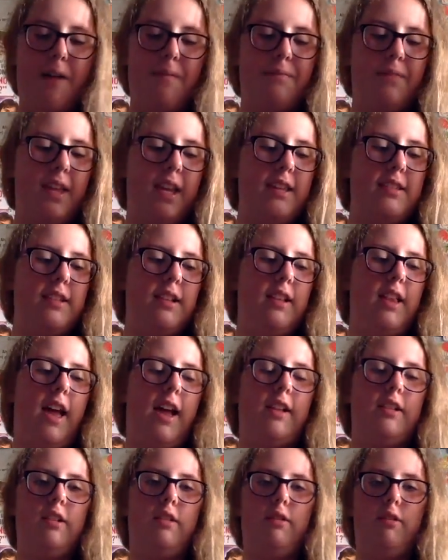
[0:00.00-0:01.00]
these are,
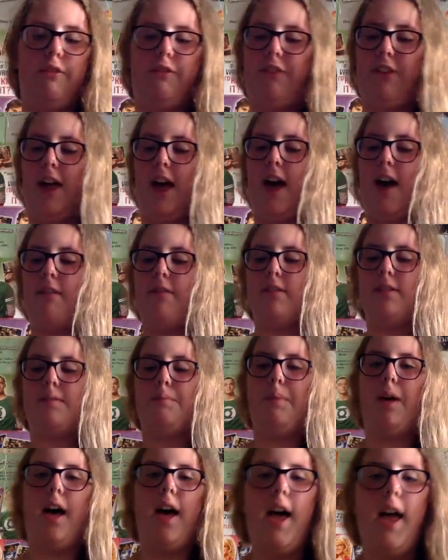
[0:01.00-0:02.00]
like, little flowers,
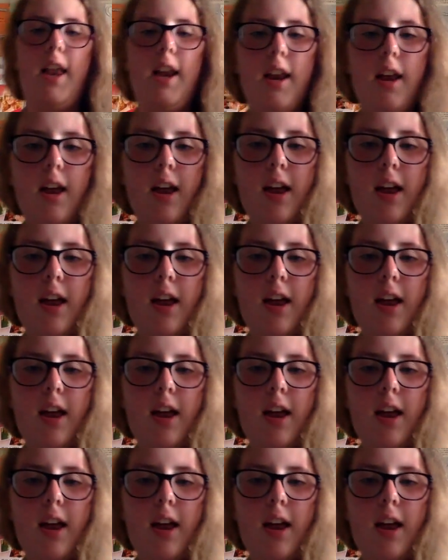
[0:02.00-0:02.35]
but,